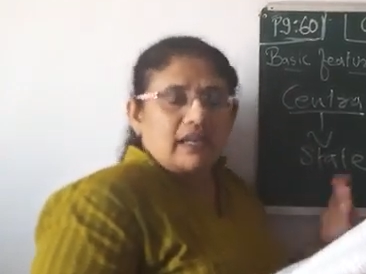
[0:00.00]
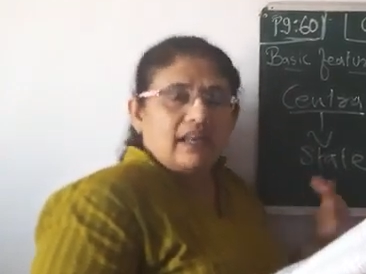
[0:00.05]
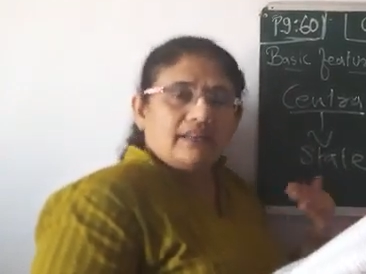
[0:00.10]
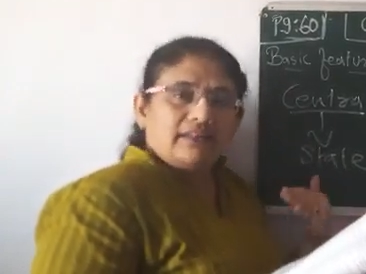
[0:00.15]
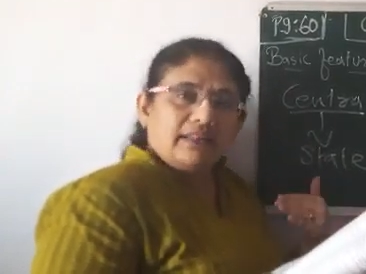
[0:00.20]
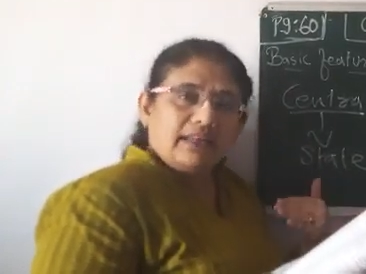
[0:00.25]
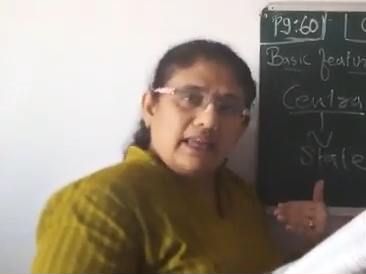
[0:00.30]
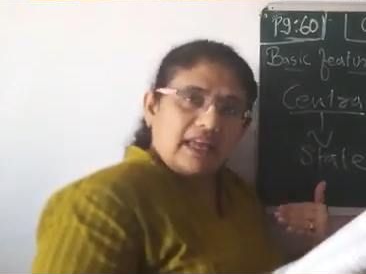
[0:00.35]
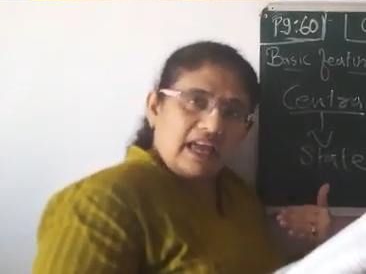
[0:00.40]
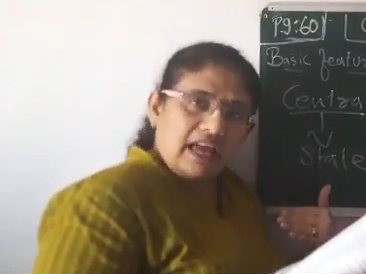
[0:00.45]

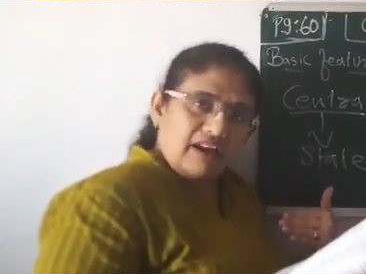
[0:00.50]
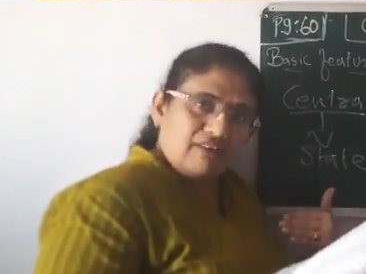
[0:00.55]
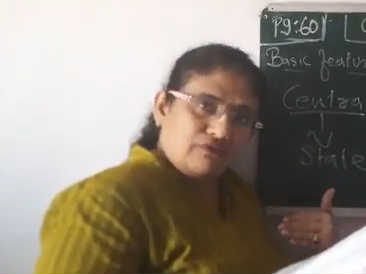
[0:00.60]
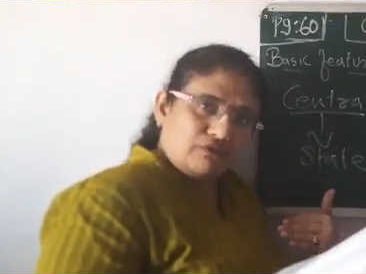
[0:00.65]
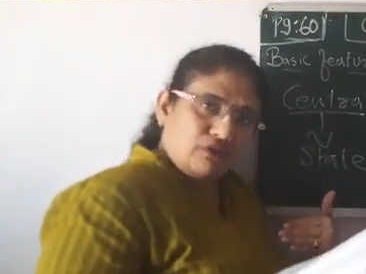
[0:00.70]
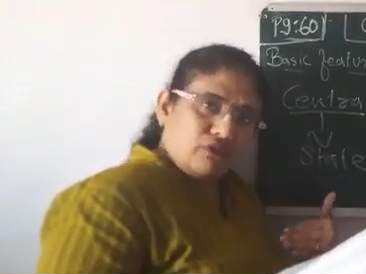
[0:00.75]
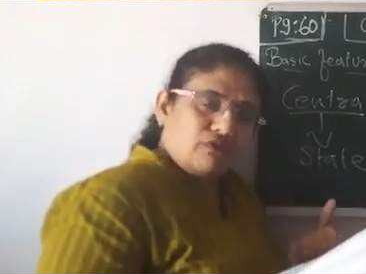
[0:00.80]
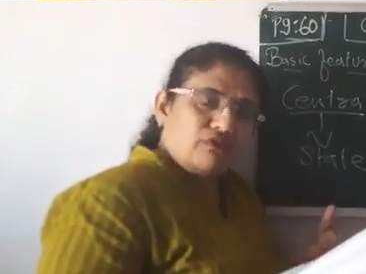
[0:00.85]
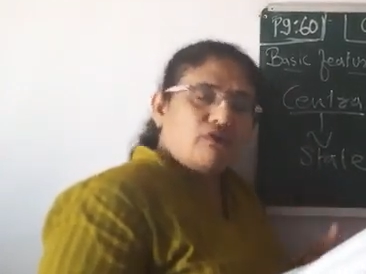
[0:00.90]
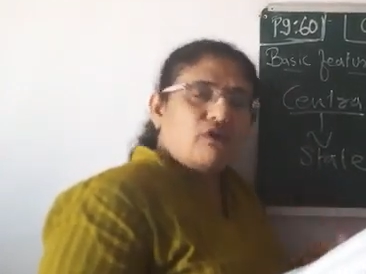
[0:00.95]
and they
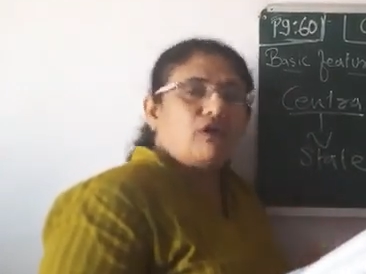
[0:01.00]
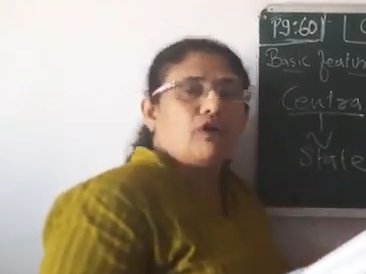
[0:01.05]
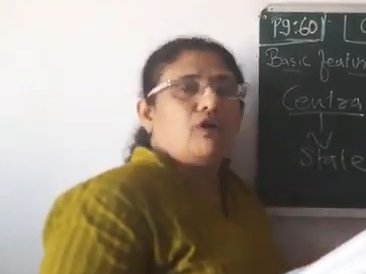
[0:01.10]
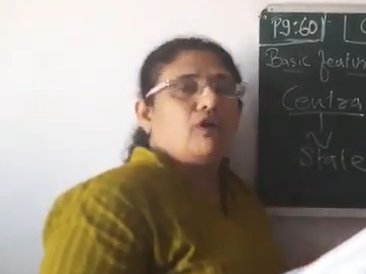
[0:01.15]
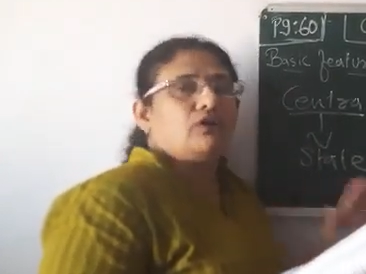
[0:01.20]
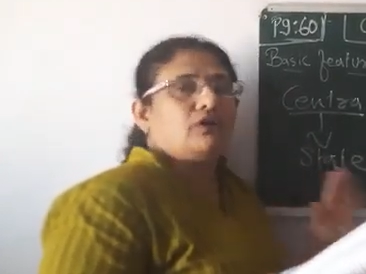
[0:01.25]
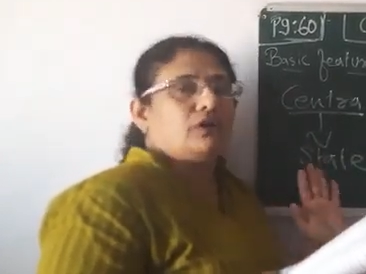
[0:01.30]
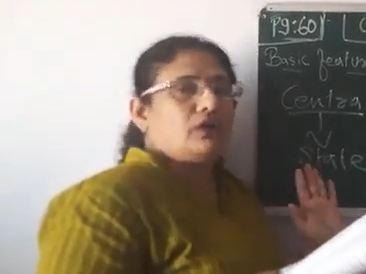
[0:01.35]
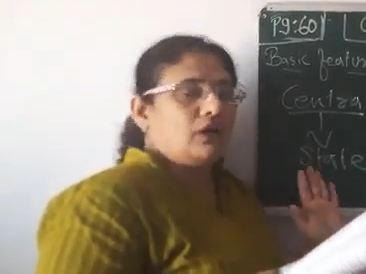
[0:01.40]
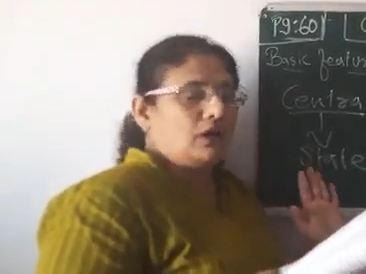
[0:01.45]
have to
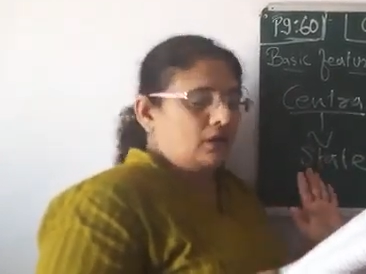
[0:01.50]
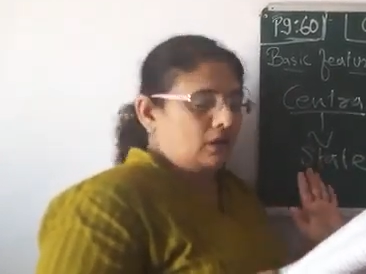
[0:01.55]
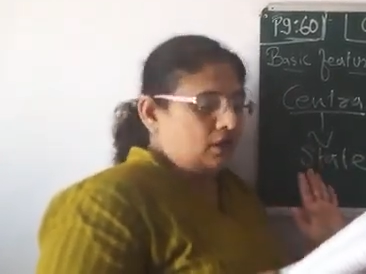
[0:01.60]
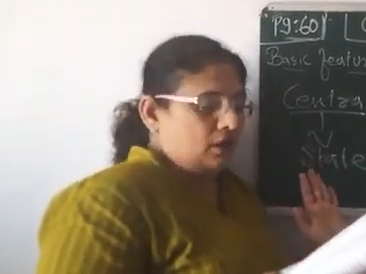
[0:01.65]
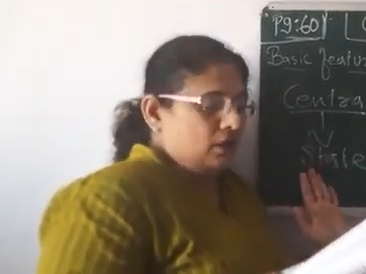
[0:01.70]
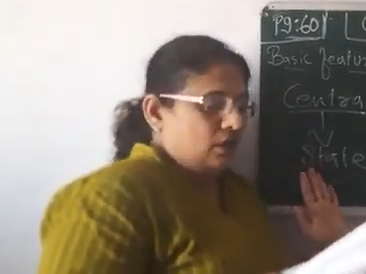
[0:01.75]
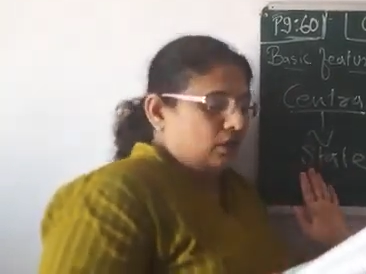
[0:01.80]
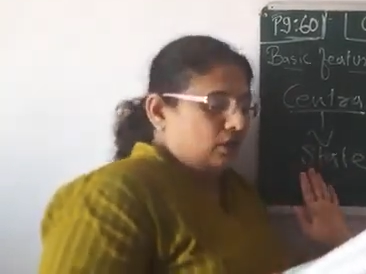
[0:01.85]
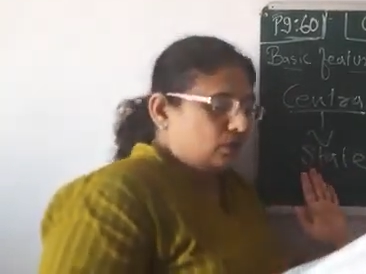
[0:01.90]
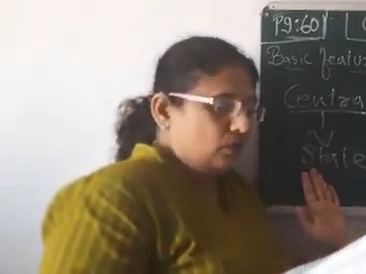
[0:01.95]
follow the
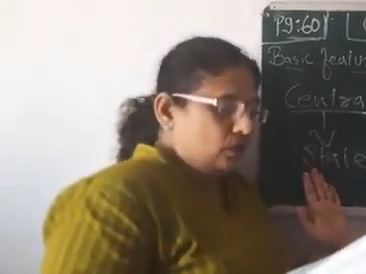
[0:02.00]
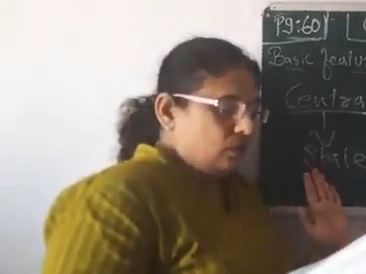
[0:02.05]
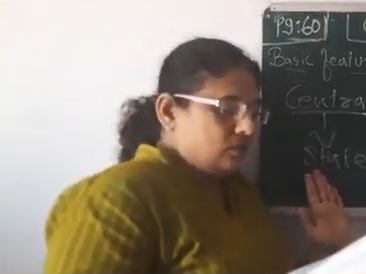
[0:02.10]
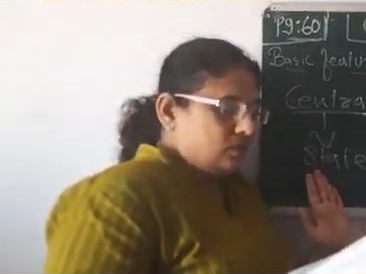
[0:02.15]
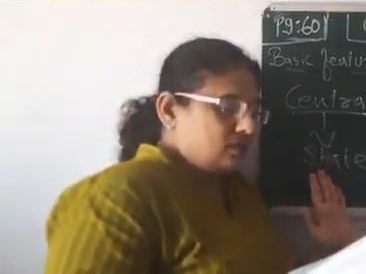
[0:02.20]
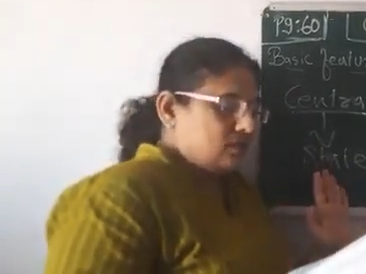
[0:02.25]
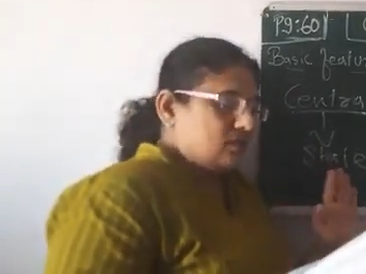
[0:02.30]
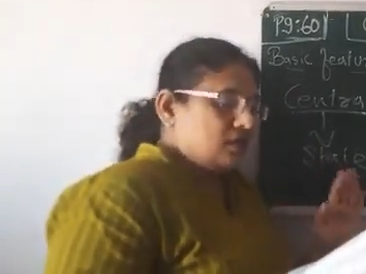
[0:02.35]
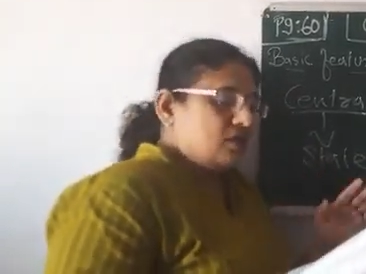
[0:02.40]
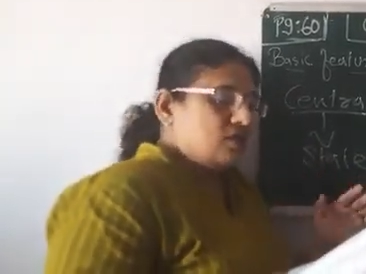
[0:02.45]

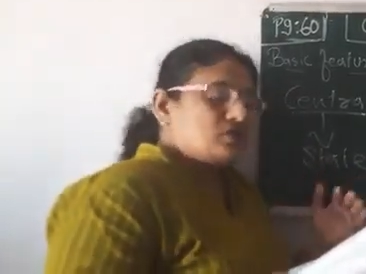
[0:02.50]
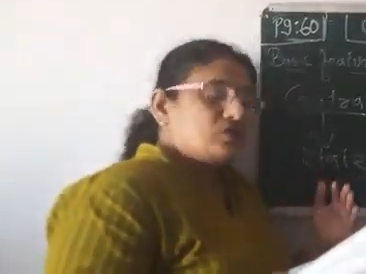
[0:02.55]
rules.